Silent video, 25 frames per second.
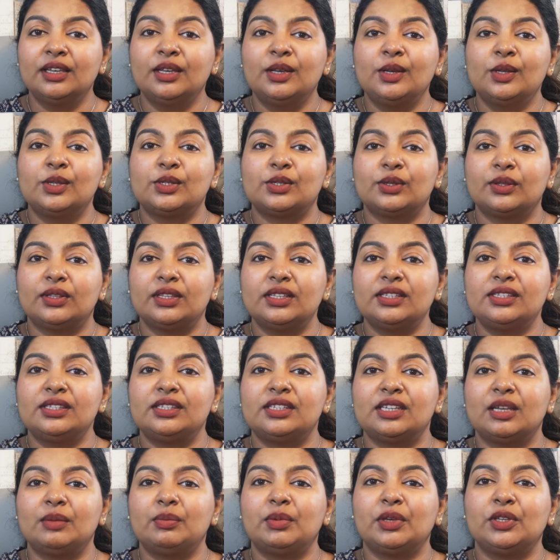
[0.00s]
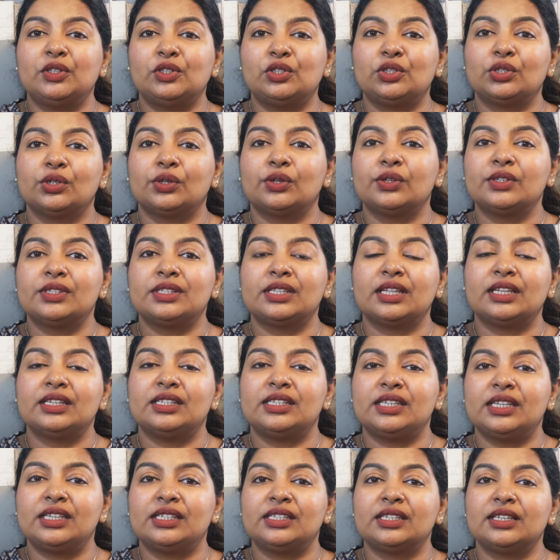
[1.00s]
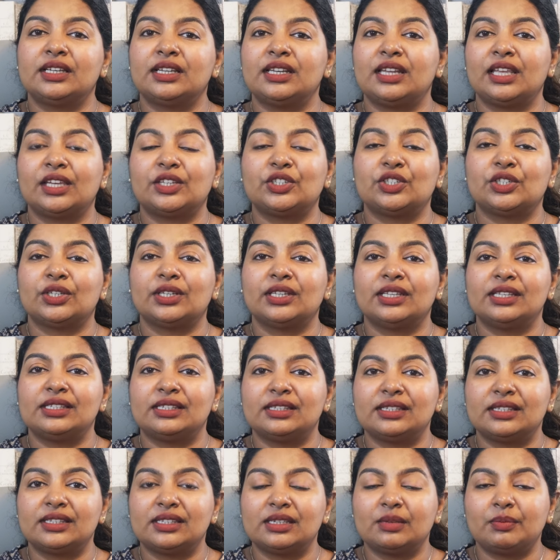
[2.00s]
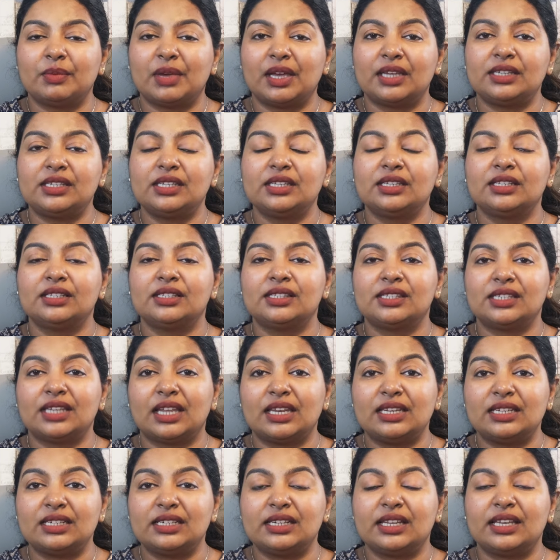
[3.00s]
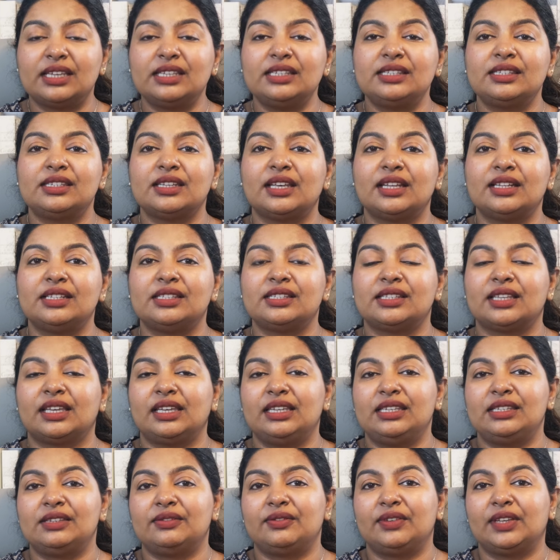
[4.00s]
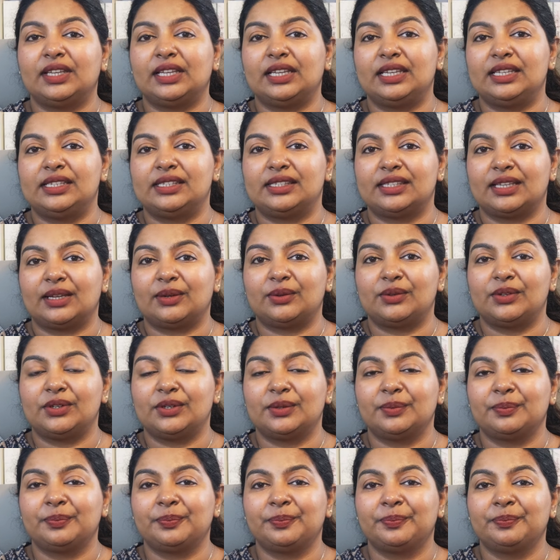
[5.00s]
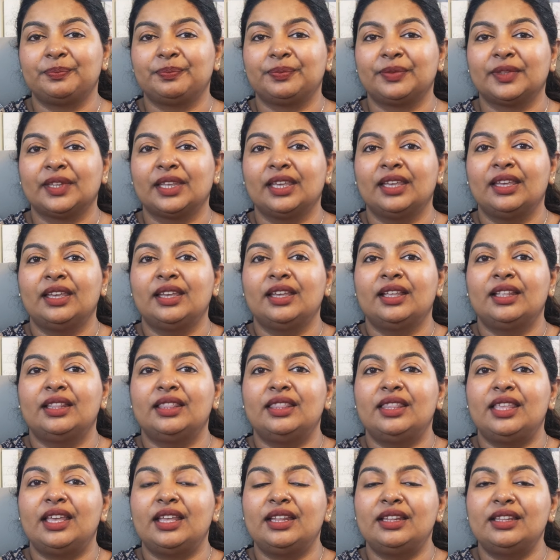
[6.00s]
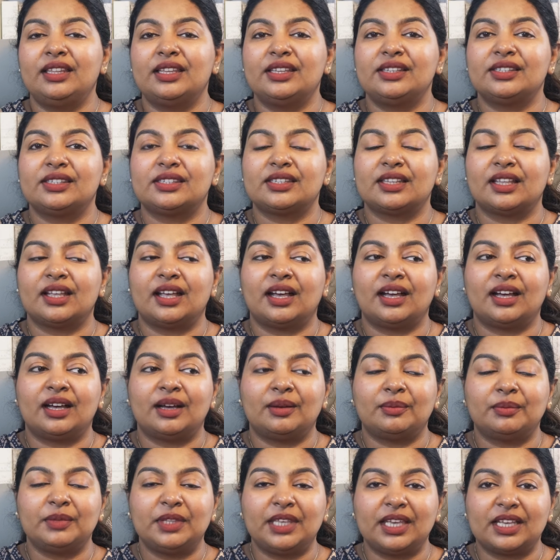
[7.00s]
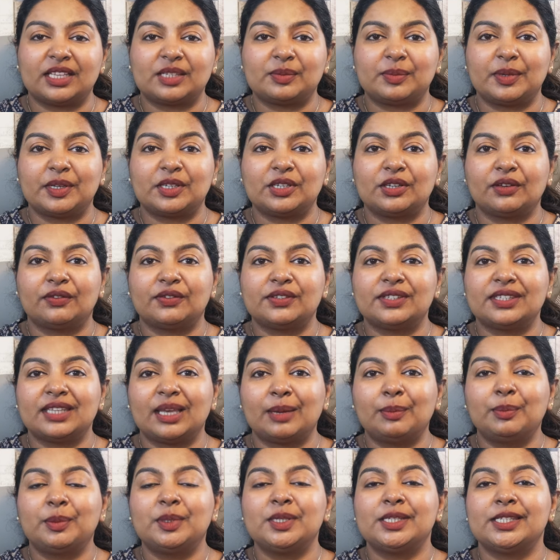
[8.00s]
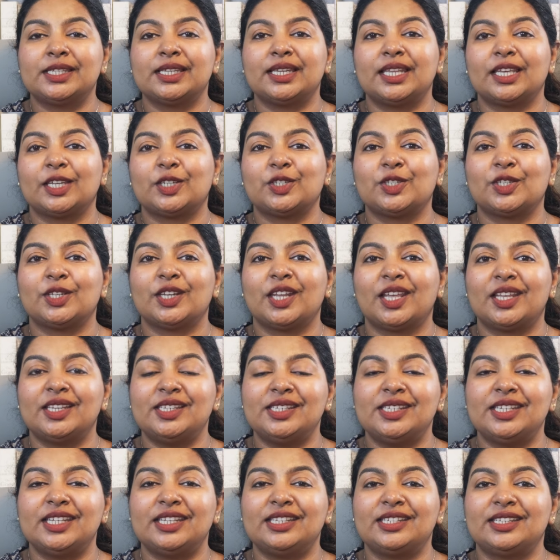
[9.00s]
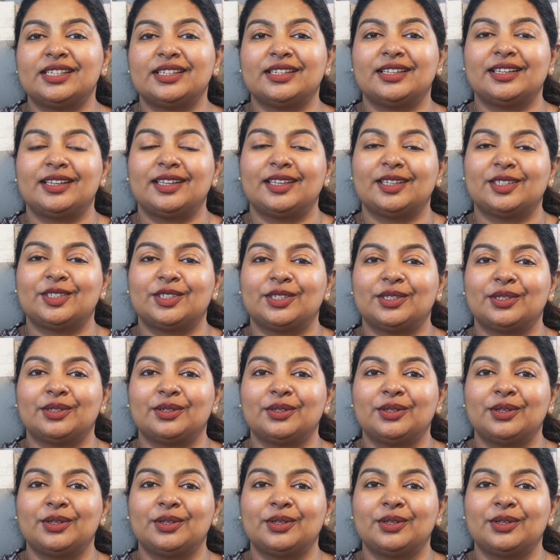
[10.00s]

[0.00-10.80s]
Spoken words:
So this step ensures that data collection is systematic, standardized, and scientifically sound. Then there's the aspect of sample selection and data collection.